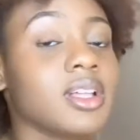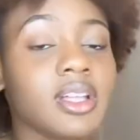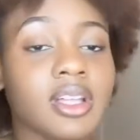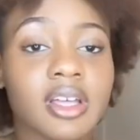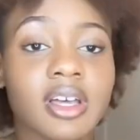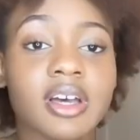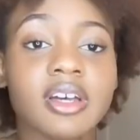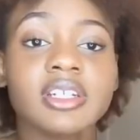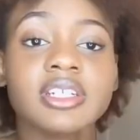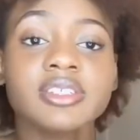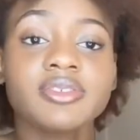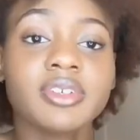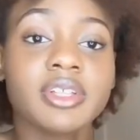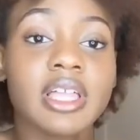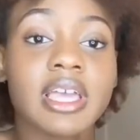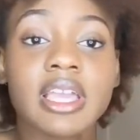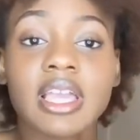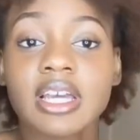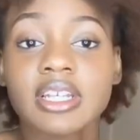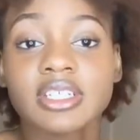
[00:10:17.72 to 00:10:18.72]
i just feel
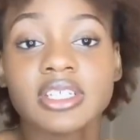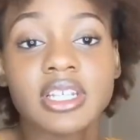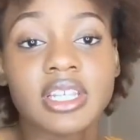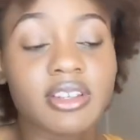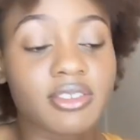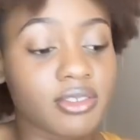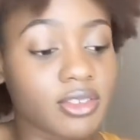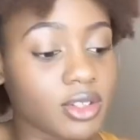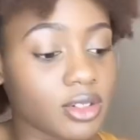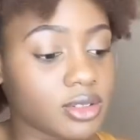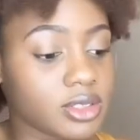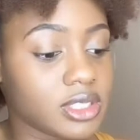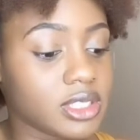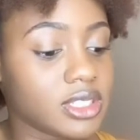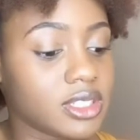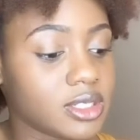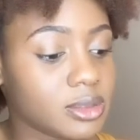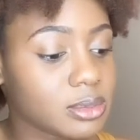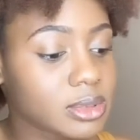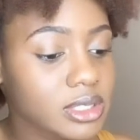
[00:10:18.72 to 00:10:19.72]
like i should give those
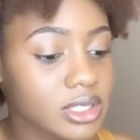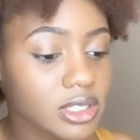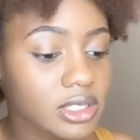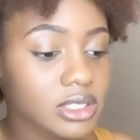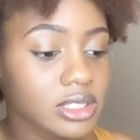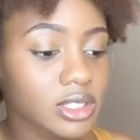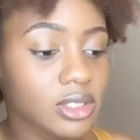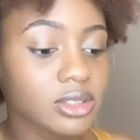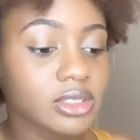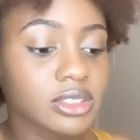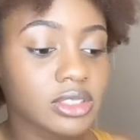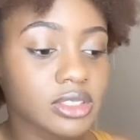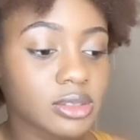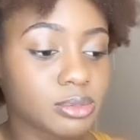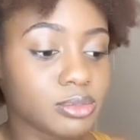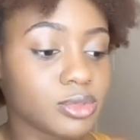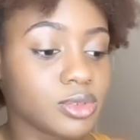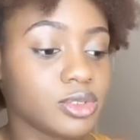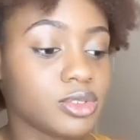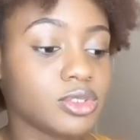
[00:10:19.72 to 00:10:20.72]
tips those those are
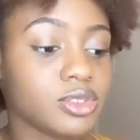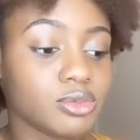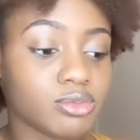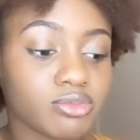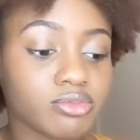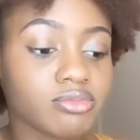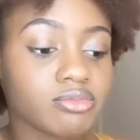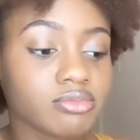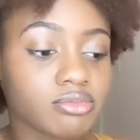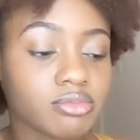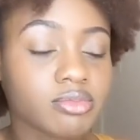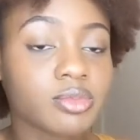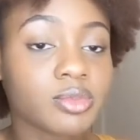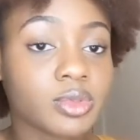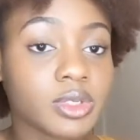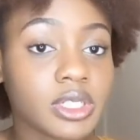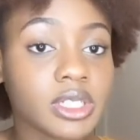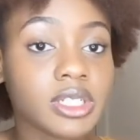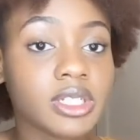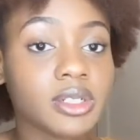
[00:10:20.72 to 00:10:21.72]
some some
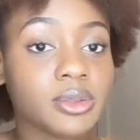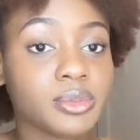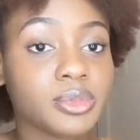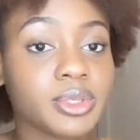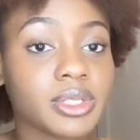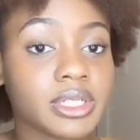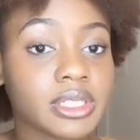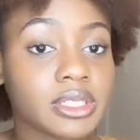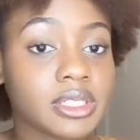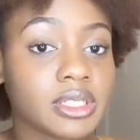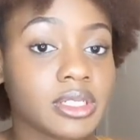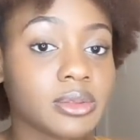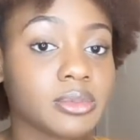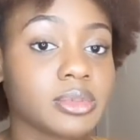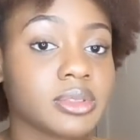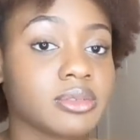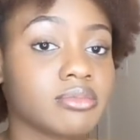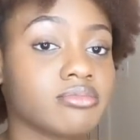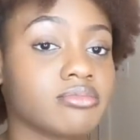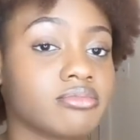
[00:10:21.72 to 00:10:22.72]
really important
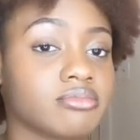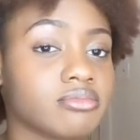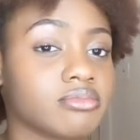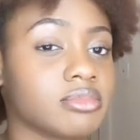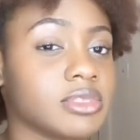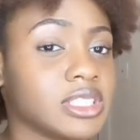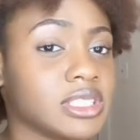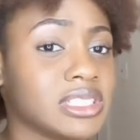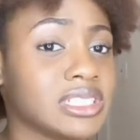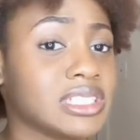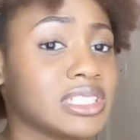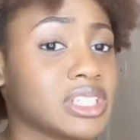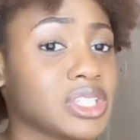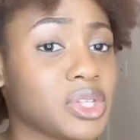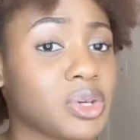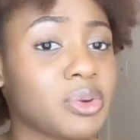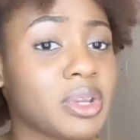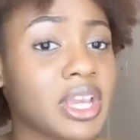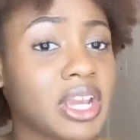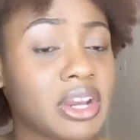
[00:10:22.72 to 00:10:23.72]
tips this is a
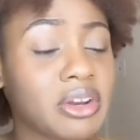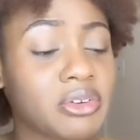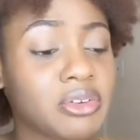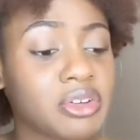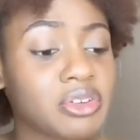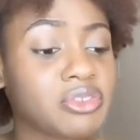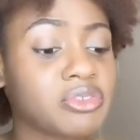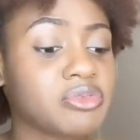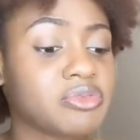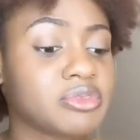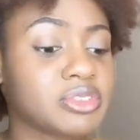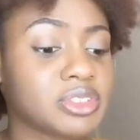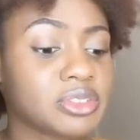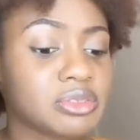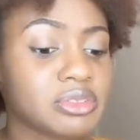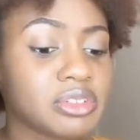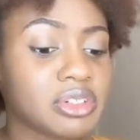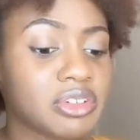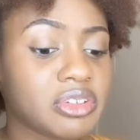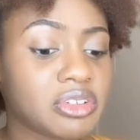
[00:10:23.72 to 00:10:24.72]
no hair
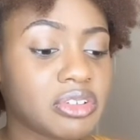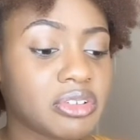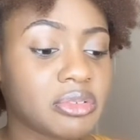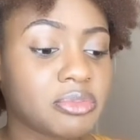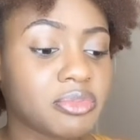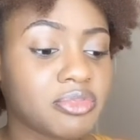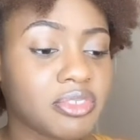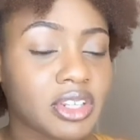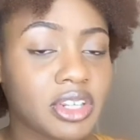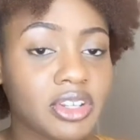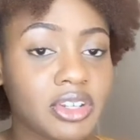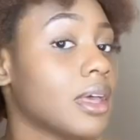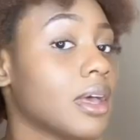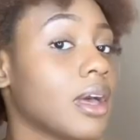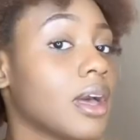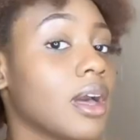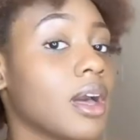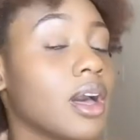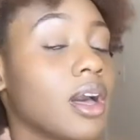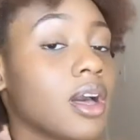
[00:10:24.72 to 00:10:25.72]
growth um video
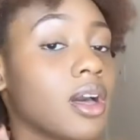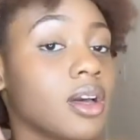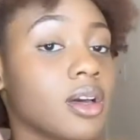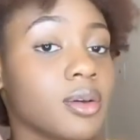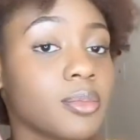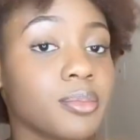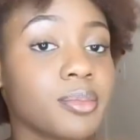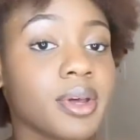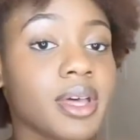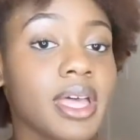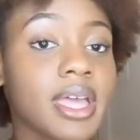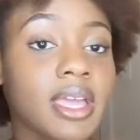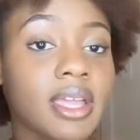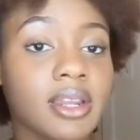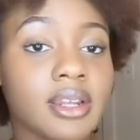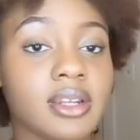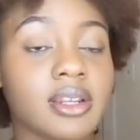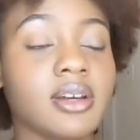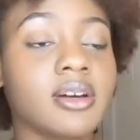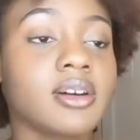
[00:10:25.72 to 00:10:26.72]
but
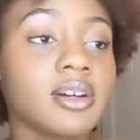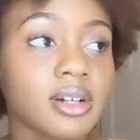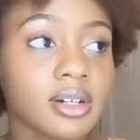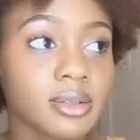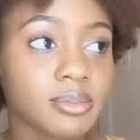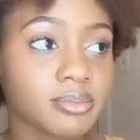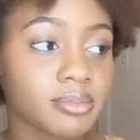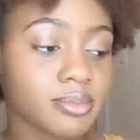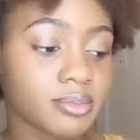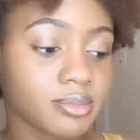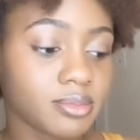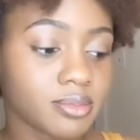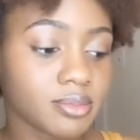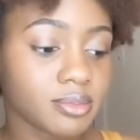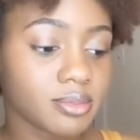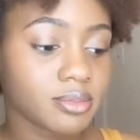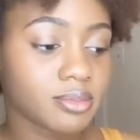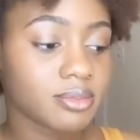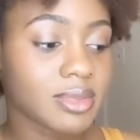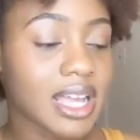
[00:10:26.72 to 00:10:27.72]
um
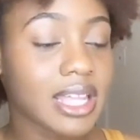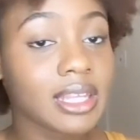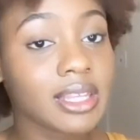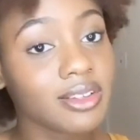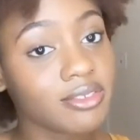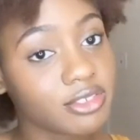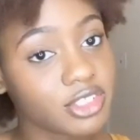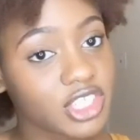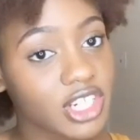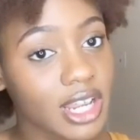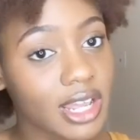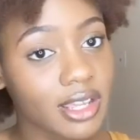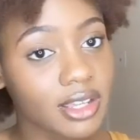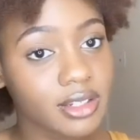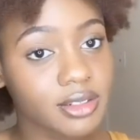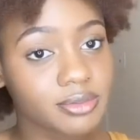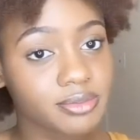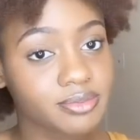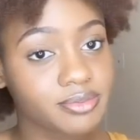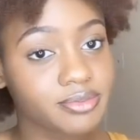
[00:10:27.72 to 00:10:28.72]
my length check
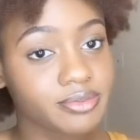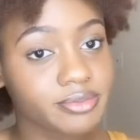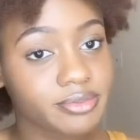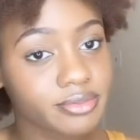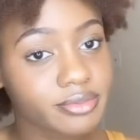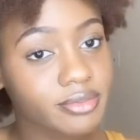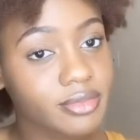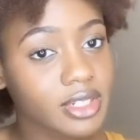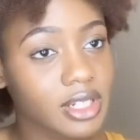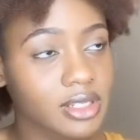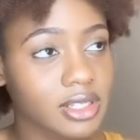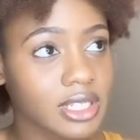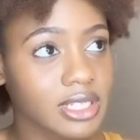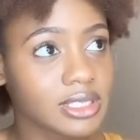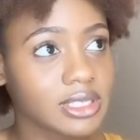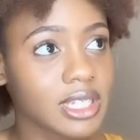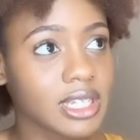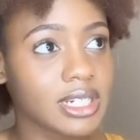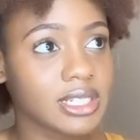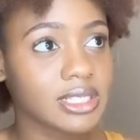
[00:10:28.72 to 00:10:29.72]
let's
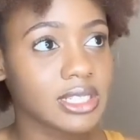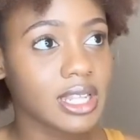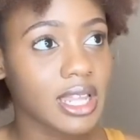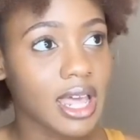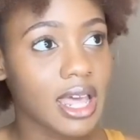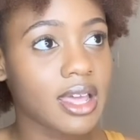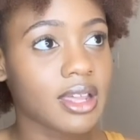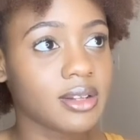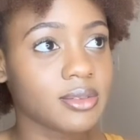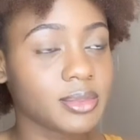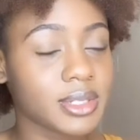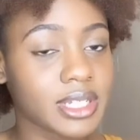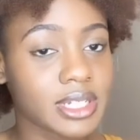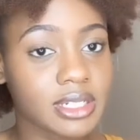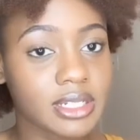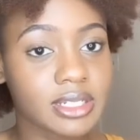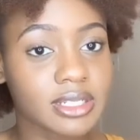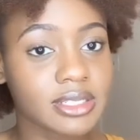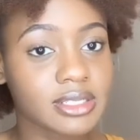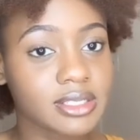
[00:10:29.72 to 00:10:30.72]
get into that
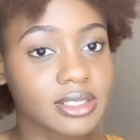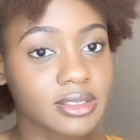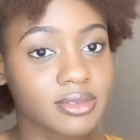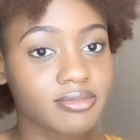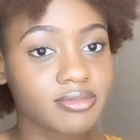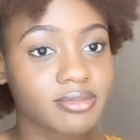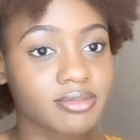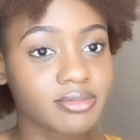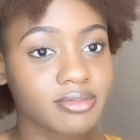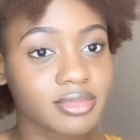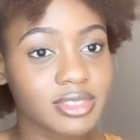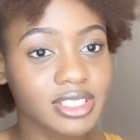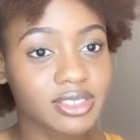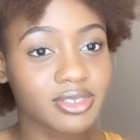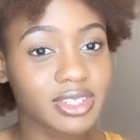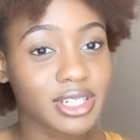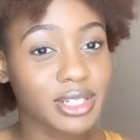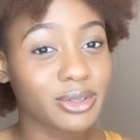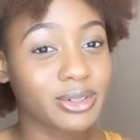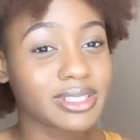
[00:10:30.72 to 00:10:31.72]
because this
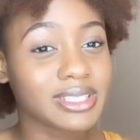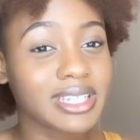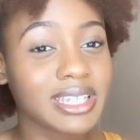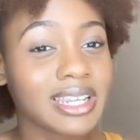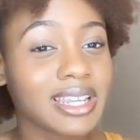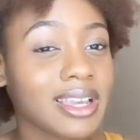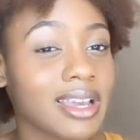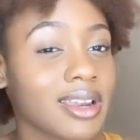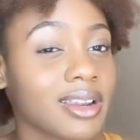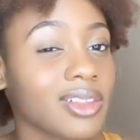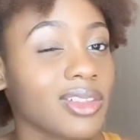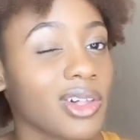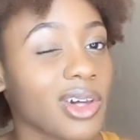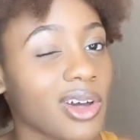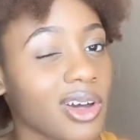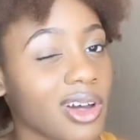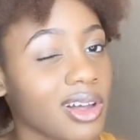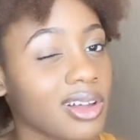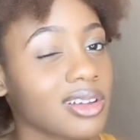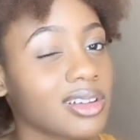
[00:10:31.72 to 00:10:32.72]
video is getting kind of
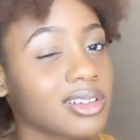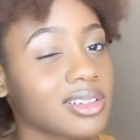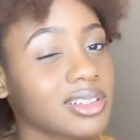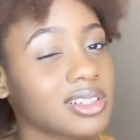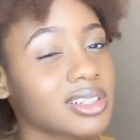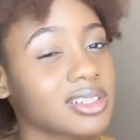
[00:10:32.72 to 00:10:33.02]
long